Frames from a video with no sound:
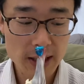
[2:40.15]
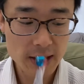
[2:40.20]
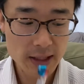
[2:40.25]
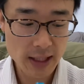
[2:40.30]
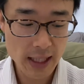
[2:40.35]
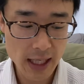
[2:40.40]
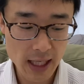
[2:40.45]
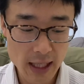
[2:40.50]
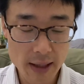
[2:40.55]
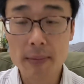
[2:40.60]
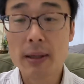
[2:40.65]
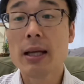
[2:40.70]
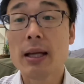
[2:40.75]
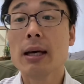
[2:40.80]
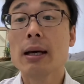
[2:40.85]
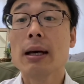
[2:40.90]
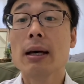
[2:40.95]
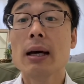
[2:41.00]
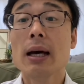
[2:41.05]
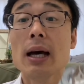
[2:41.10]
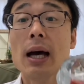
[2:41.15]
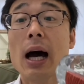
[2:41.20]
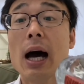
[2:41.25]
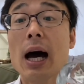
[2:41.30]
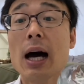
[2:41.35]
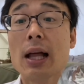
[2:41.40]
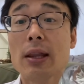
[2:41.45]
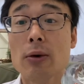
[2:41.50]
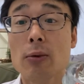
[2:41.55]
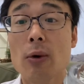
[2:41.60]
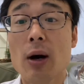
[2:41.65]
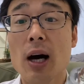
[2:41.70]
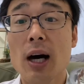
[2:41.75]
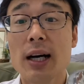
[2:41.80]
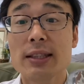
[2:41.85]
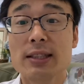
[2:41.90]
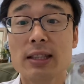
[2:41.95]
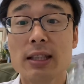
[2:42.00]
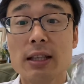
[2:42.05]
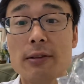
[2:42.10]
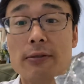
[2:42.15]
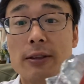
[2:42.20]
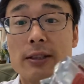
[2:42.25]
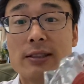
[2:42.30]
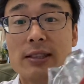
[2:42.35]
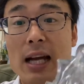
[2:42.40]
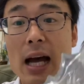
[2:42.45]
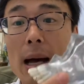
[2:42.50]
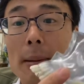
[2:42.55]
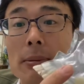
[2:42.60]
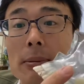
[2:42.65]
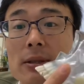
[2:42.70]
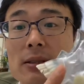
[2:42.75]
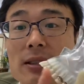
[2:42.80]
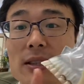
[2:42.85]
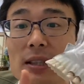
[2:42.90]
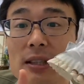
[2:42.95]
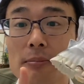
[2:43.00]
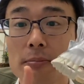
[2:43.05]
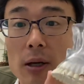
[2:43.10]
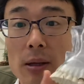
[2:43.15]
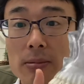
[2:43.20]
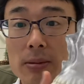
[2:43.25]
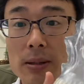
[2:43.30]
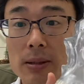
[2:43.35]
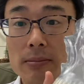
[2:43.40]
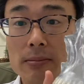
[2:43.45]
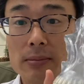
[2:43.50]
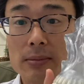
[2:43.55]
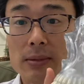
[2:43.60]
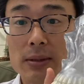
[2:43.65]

Otherwise, if it's upper teeth problem